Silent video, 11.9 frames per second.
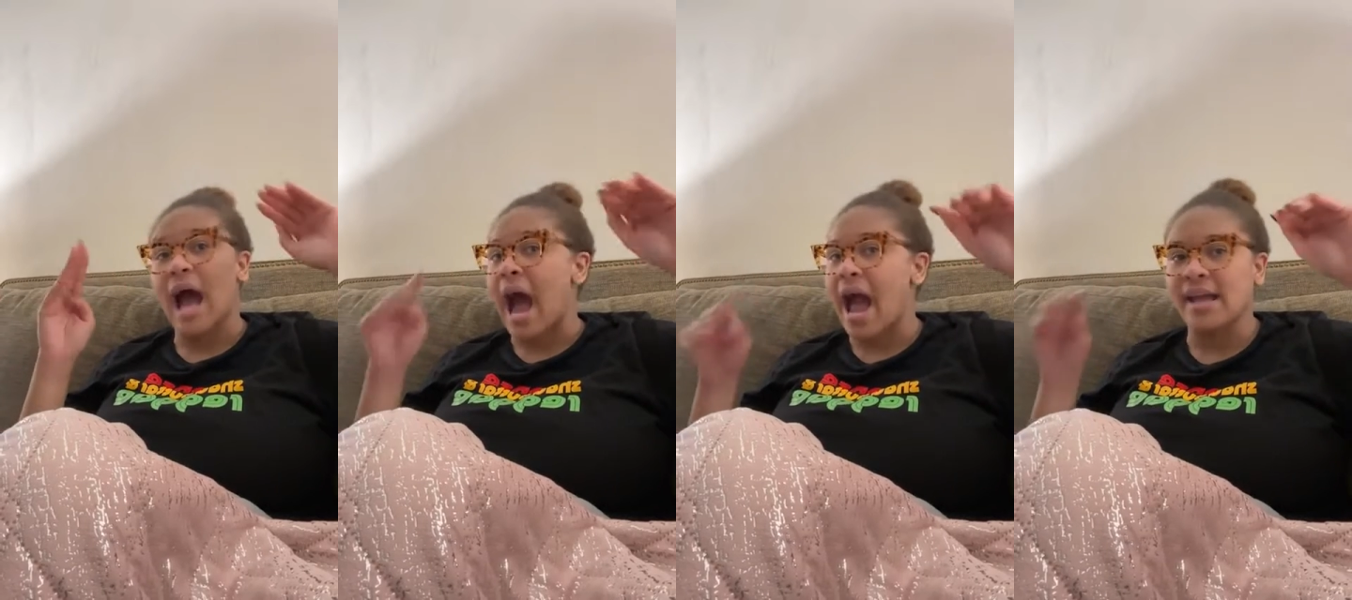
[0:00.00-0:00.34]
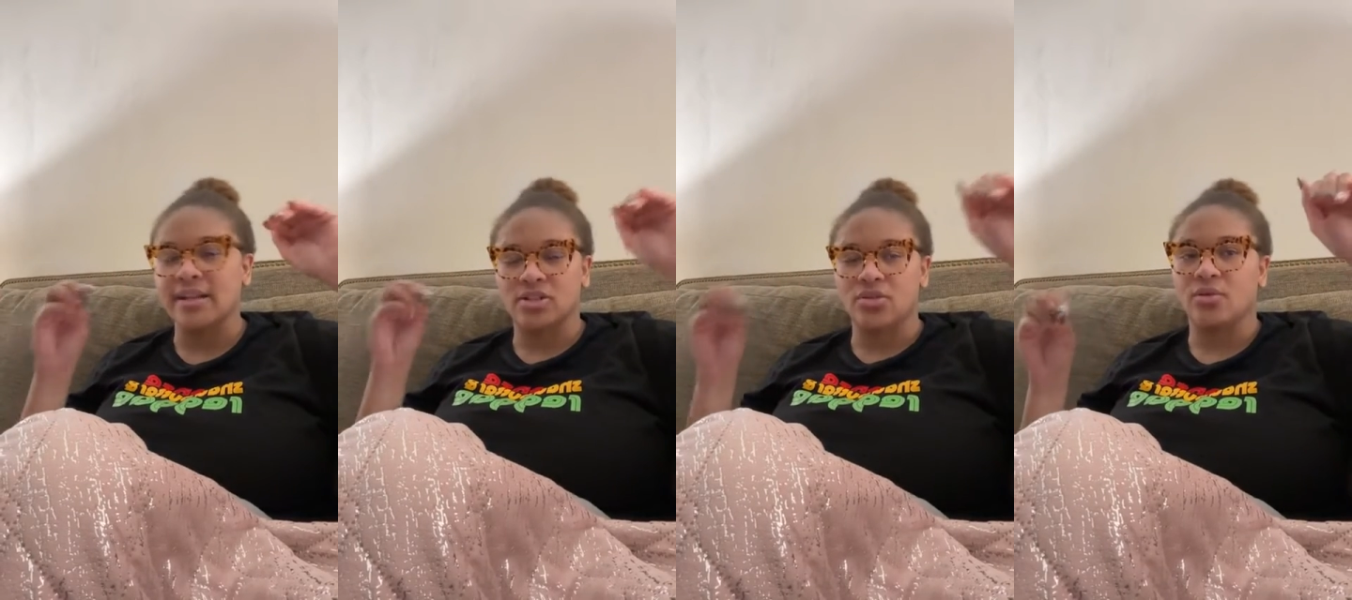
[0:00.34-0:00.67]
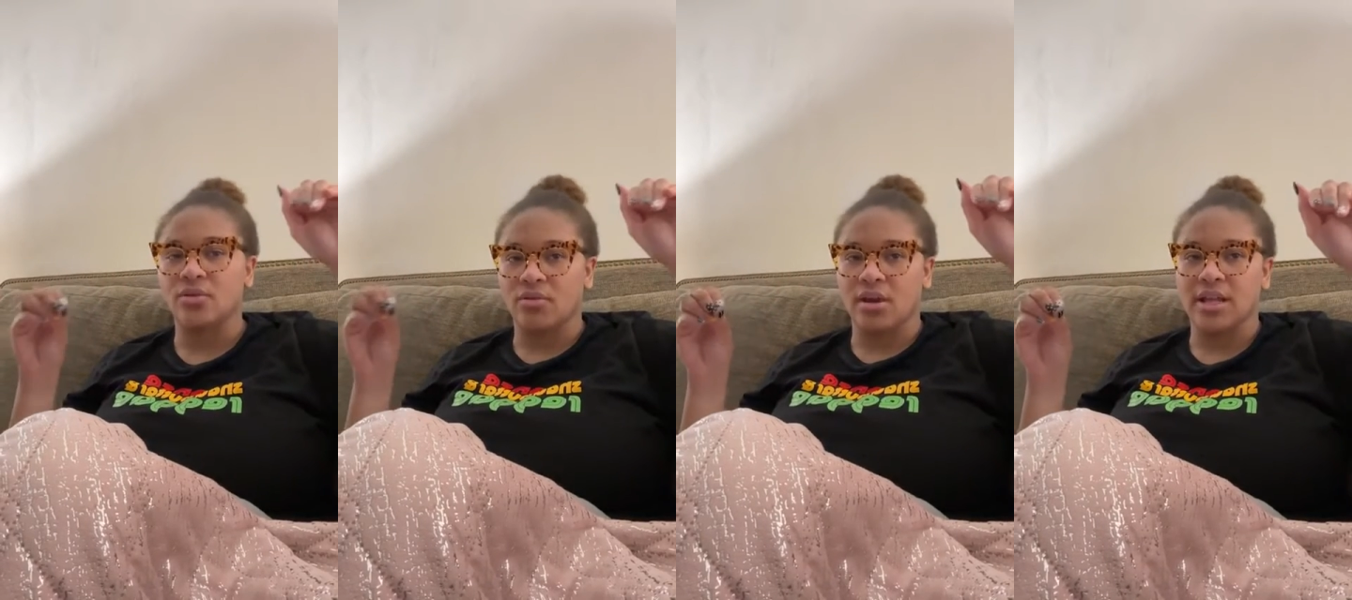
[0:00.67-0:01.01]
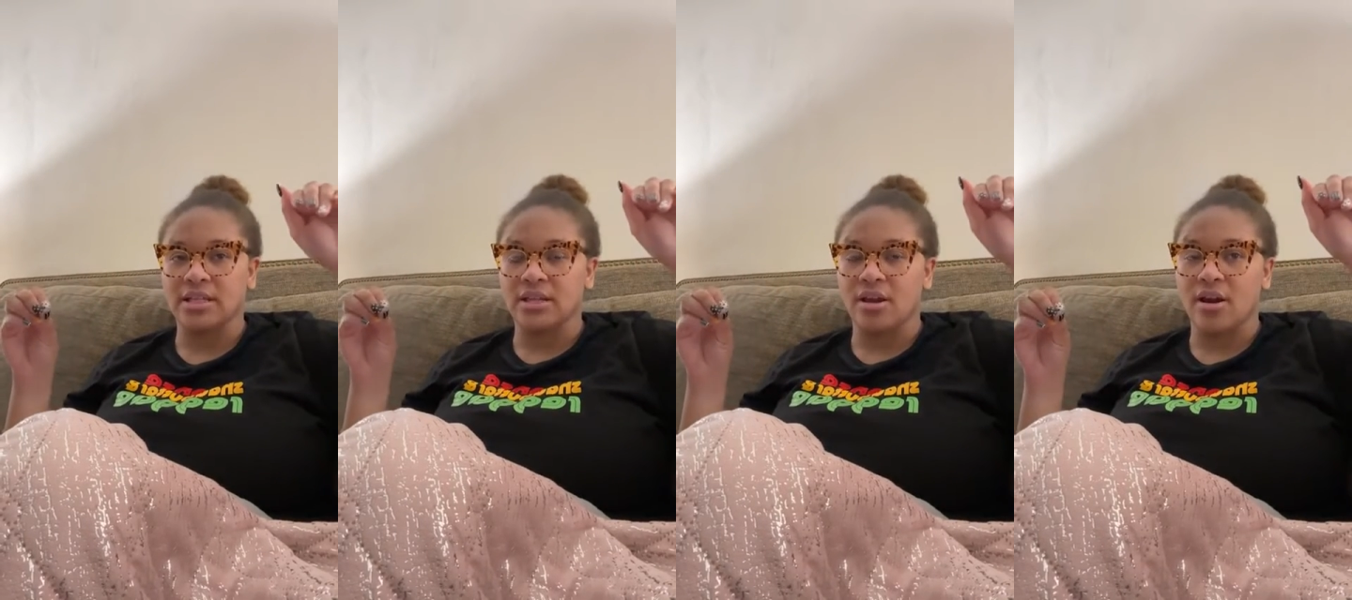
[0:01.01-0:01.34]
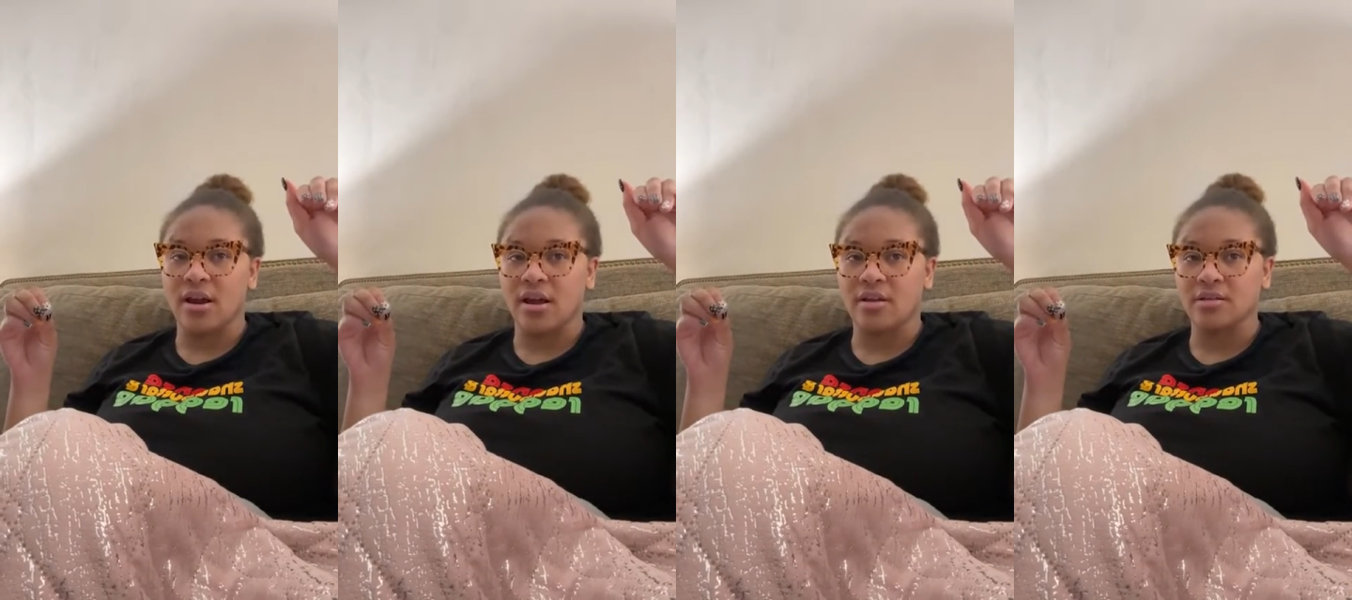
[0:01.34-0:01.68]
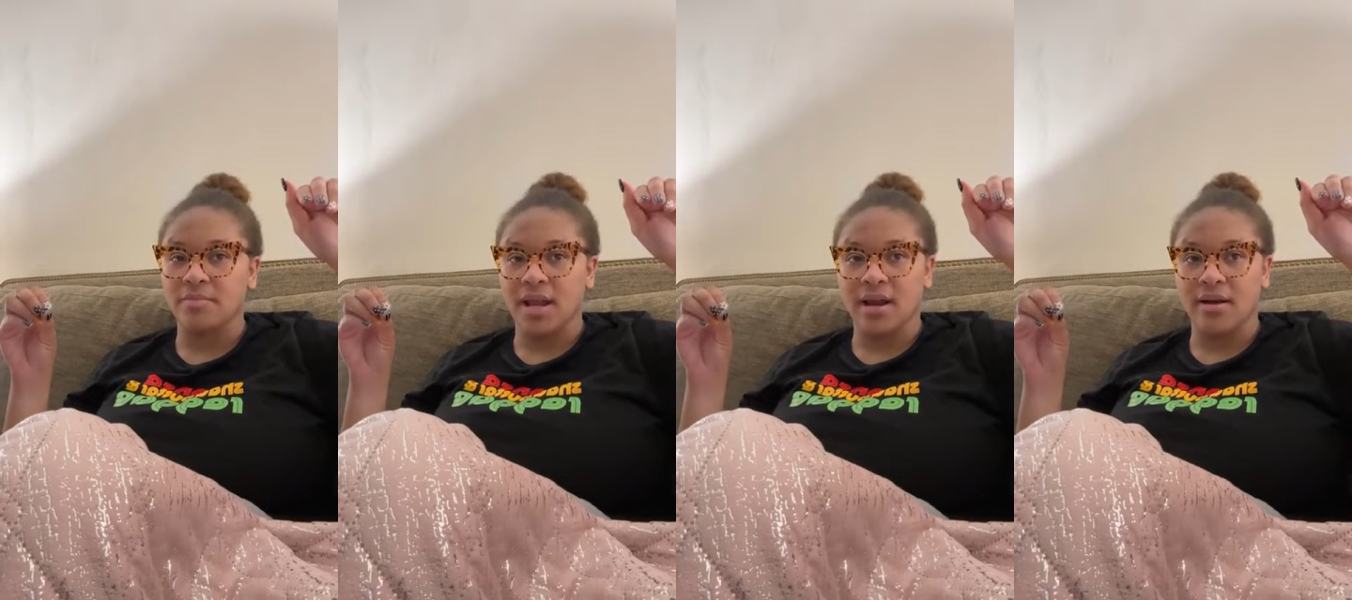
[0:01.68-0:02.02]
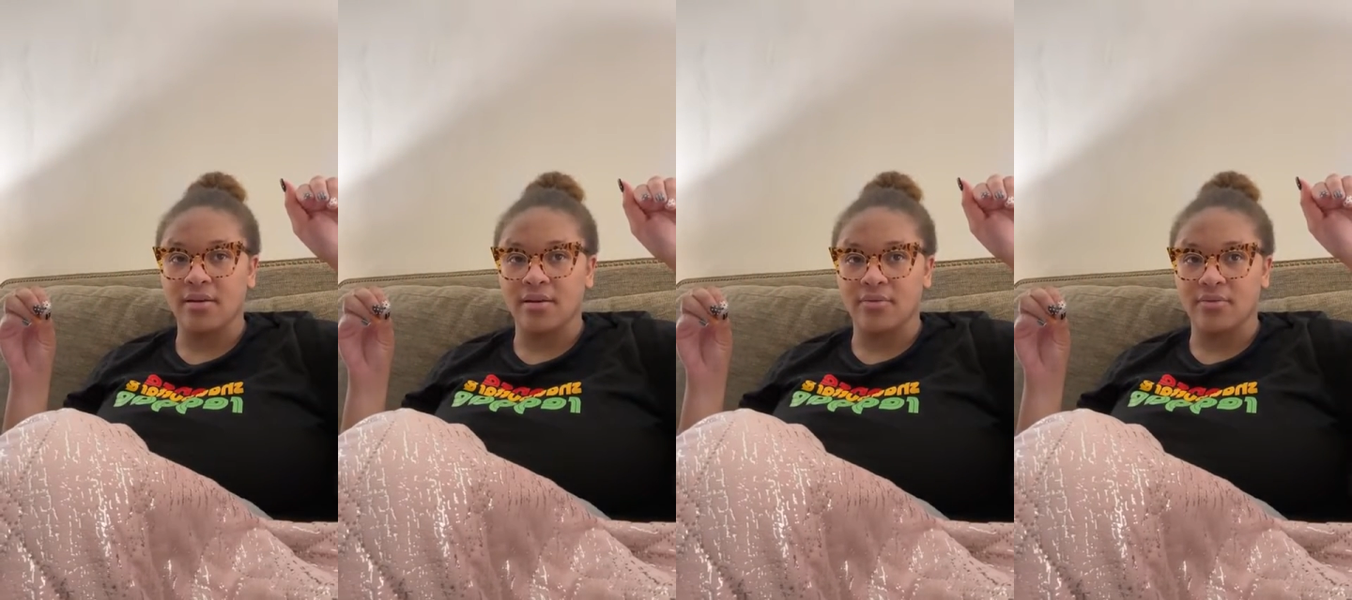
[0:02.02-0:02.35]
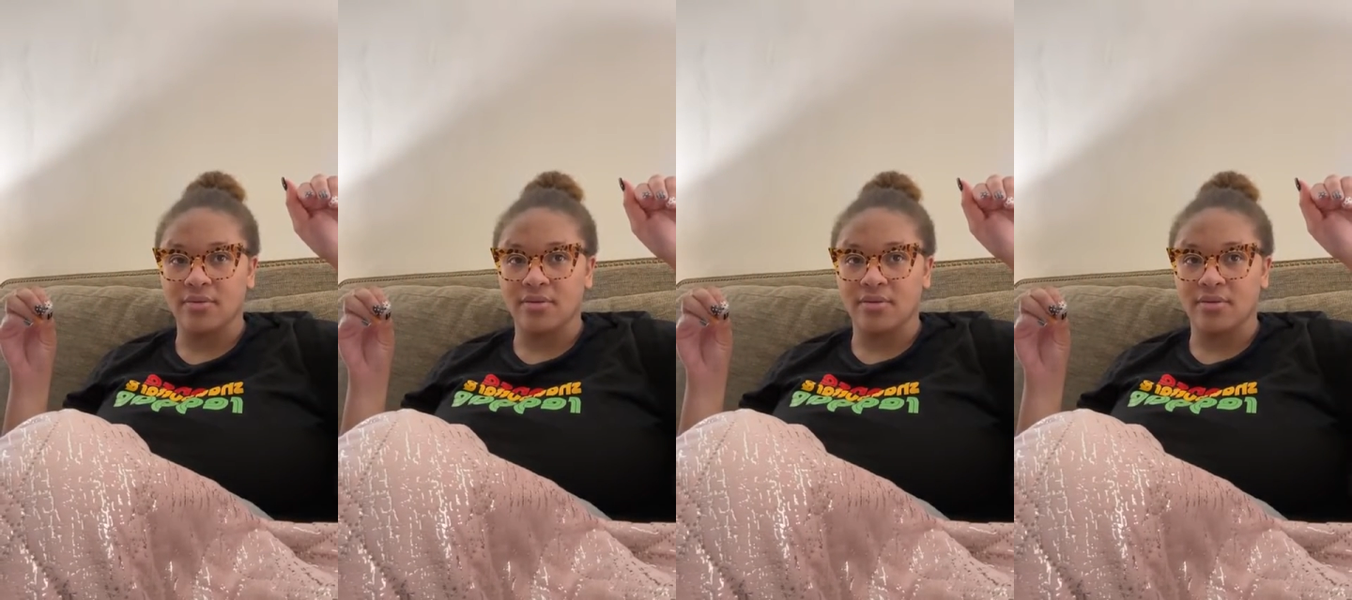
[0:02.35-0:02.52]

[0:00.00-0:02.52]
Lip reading: highest two ingredients that our hair is made out of.